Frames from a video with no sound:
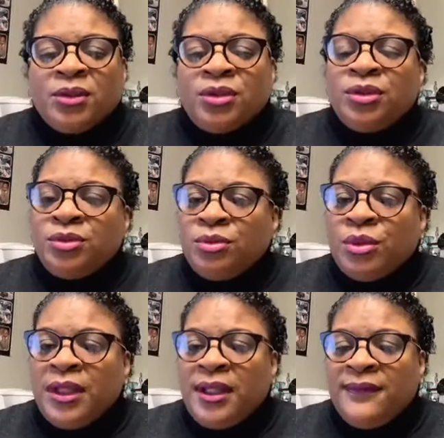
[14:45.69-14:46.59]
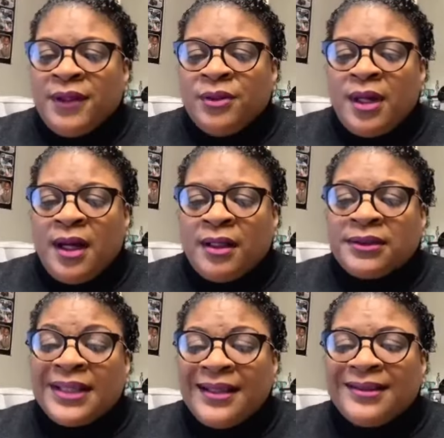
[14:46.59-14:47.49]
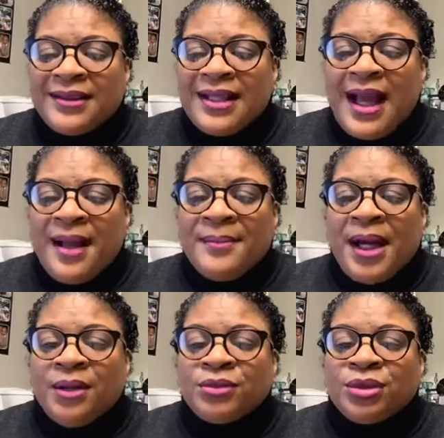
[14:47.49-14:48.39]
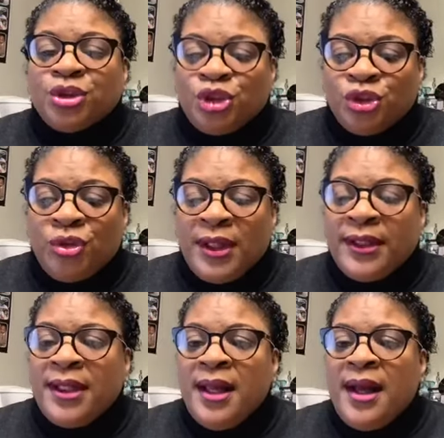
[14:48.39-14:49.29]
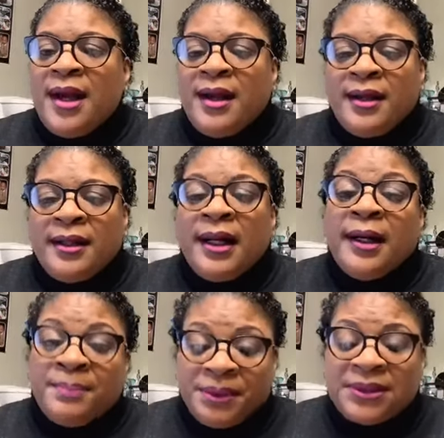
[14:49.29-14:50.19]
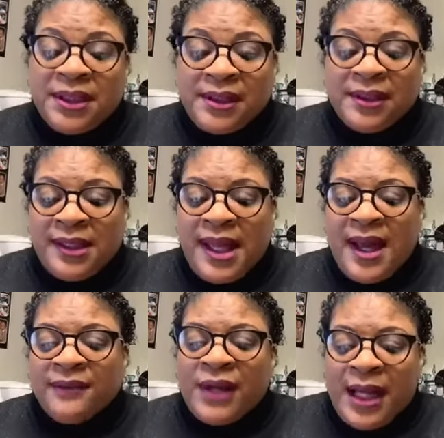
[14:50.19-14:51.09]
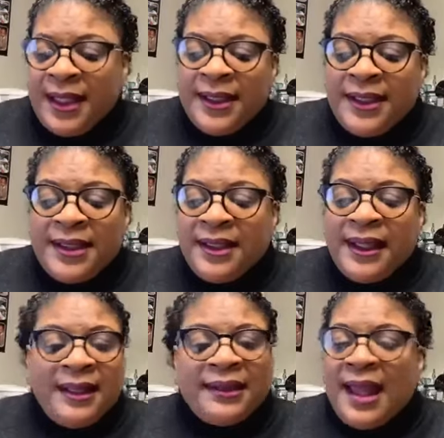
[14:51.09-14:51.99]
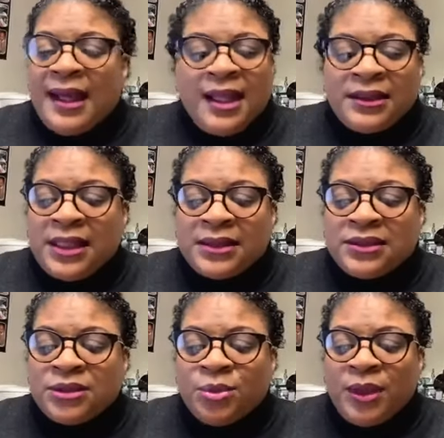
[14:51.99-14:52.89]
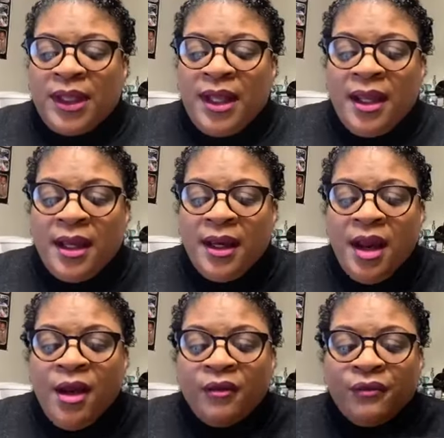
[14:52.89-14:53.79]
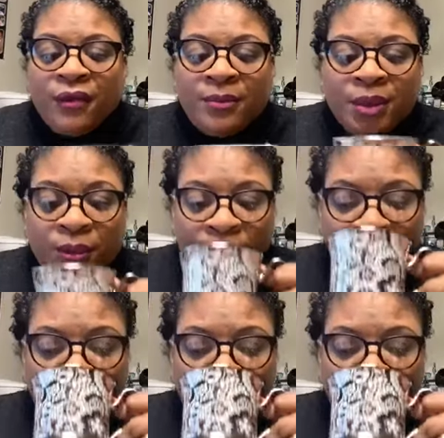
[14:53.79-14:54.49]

do you even uh, take the time out to join? uh, a particular live, anything like that. I, I just want to hear from you.